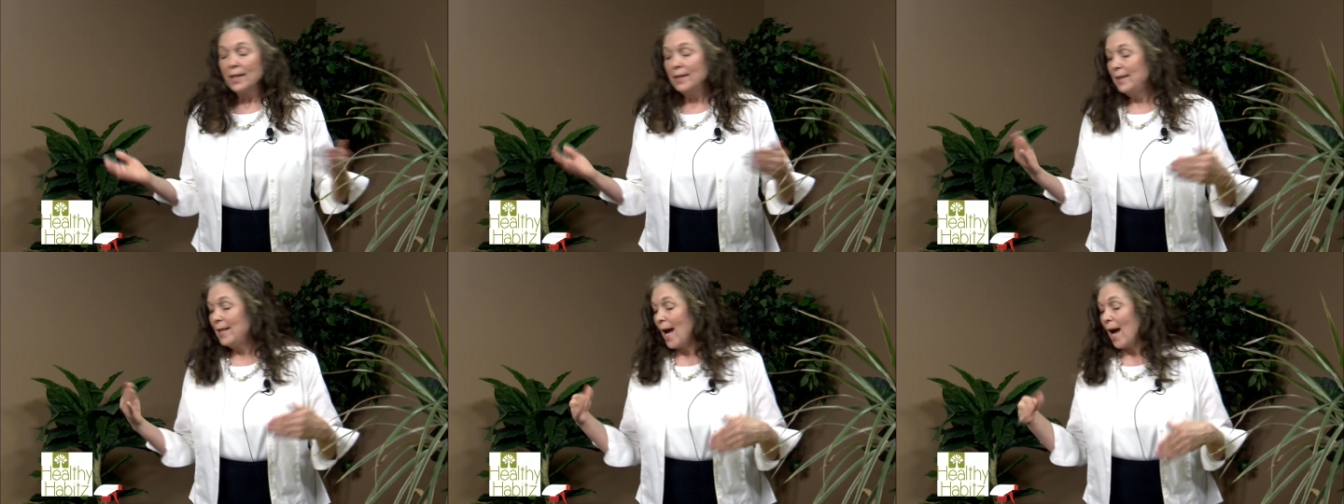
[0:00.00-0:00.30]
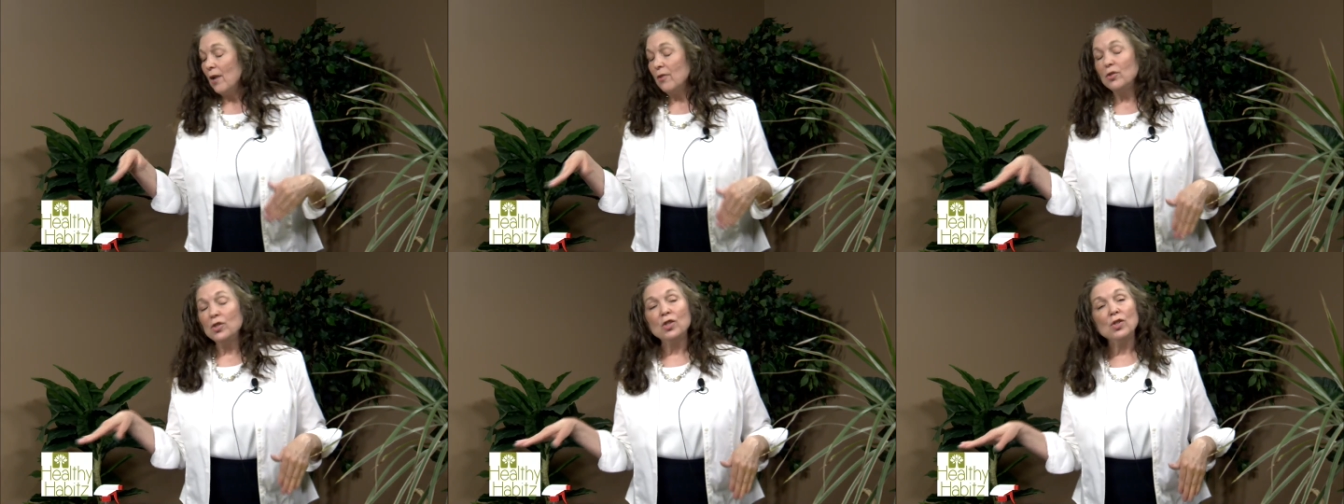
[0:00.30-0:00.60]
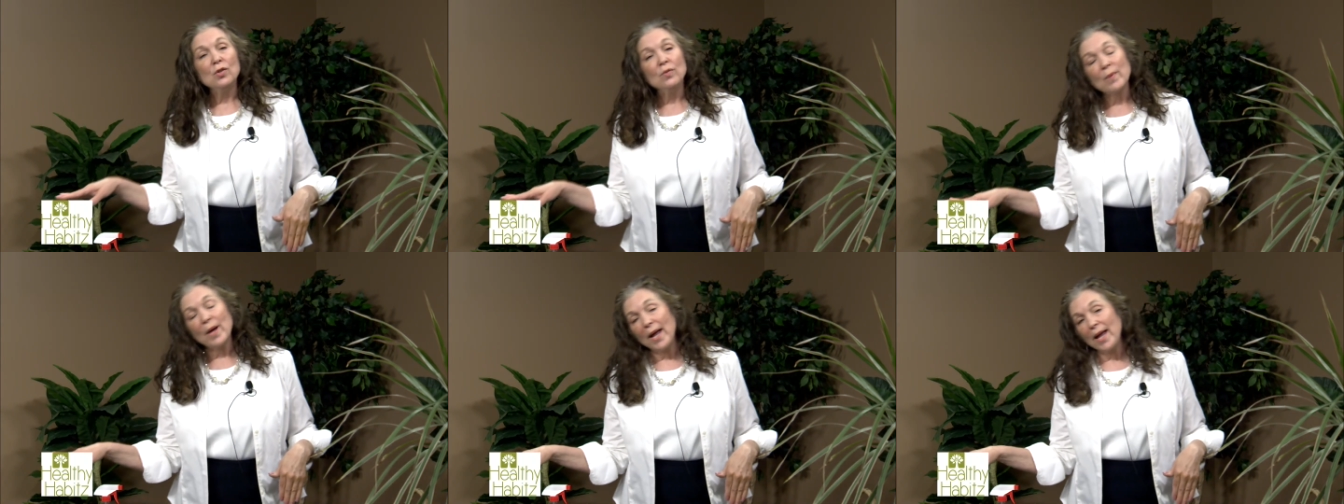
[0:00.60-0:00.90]
down
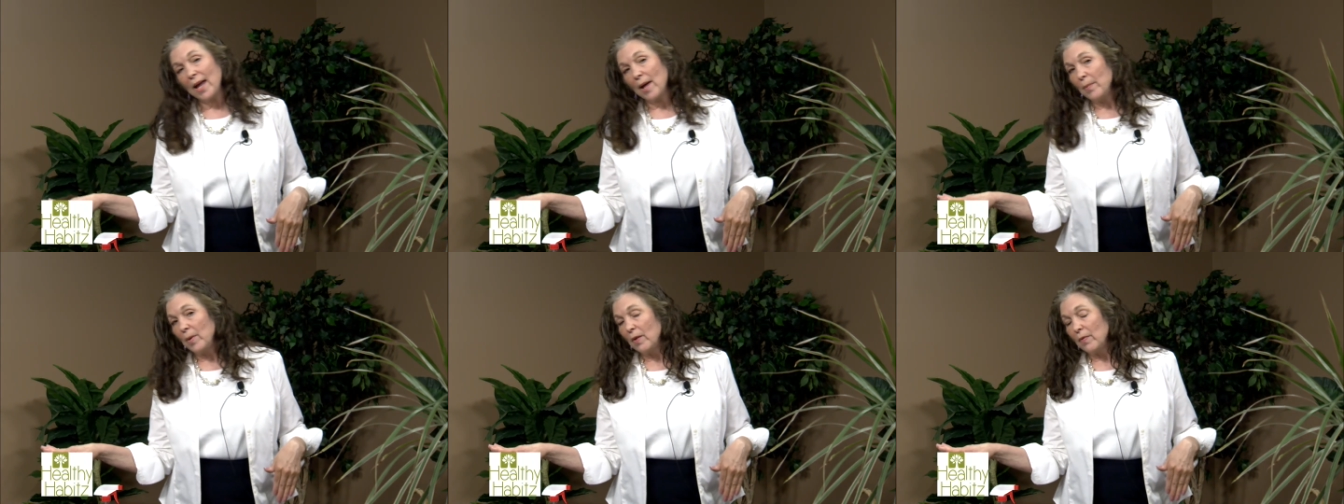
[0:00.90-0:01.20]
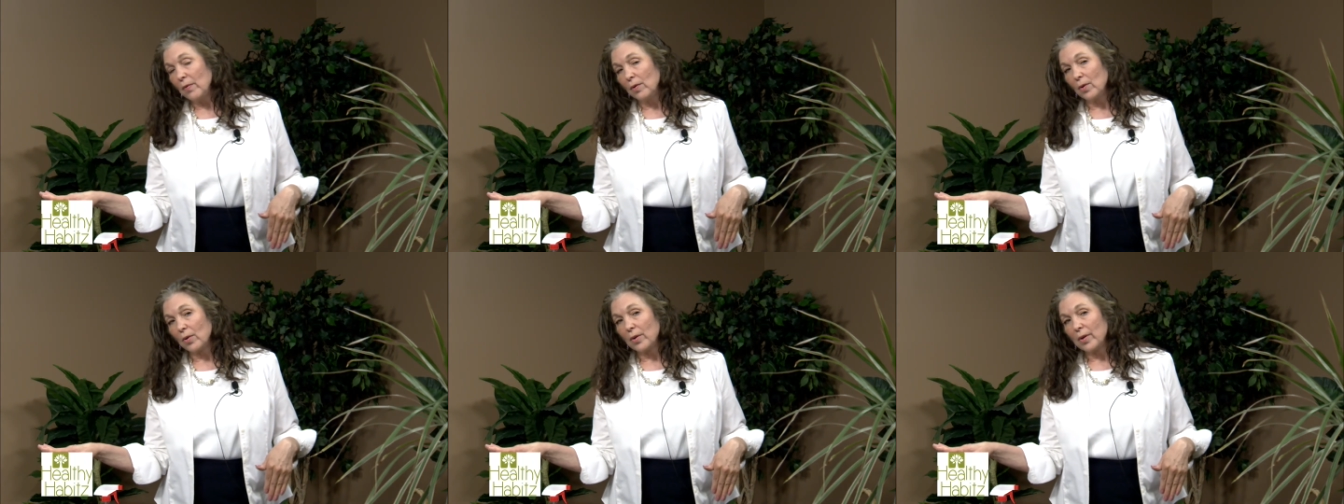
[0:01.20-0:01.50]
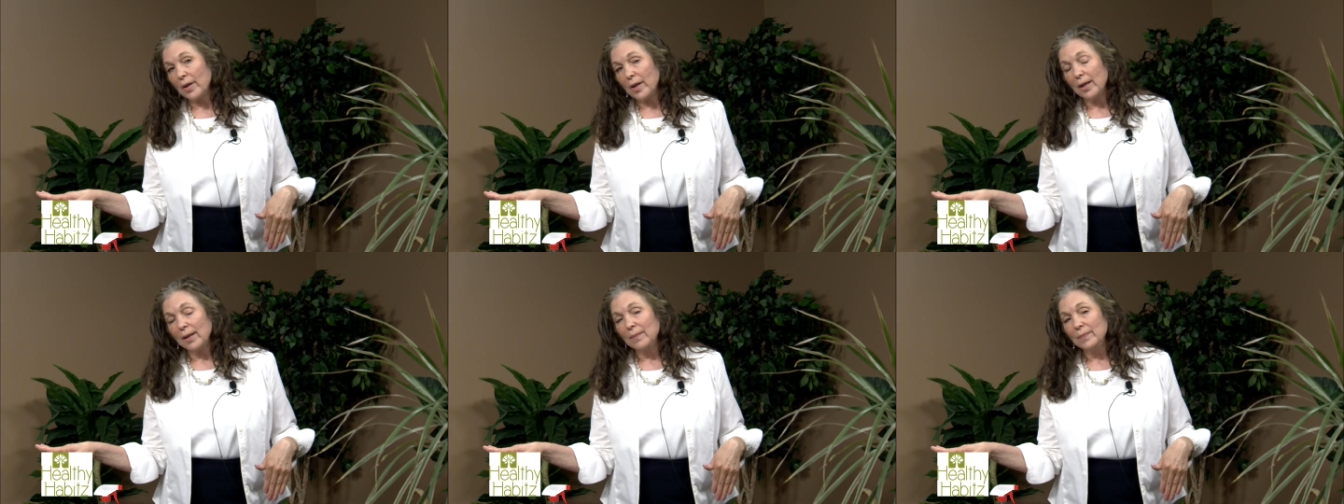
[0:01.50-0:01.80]
to Miami,
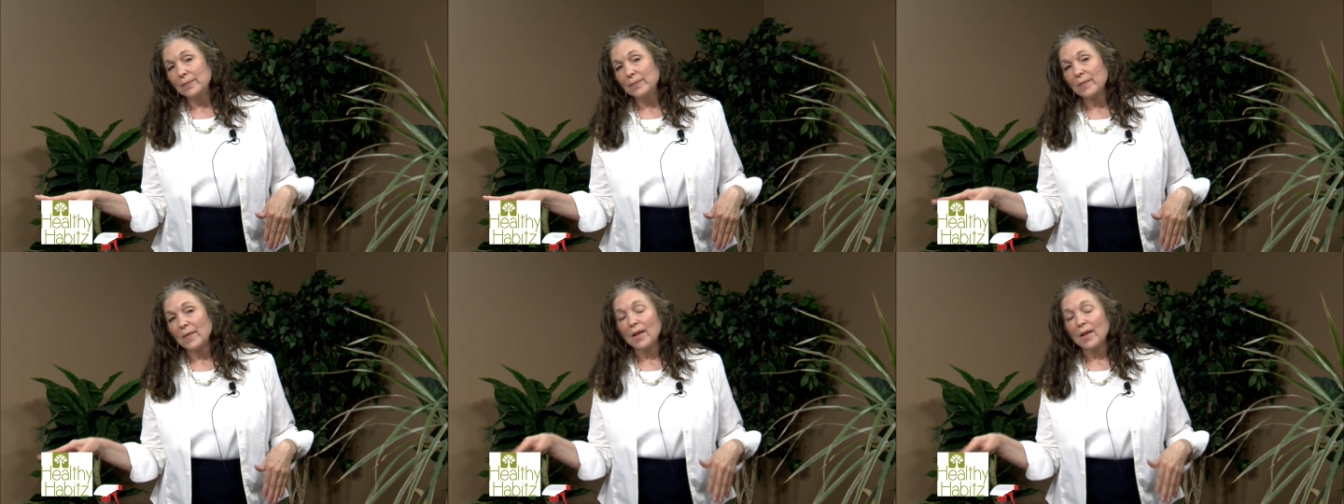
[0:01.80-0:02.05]
Florida.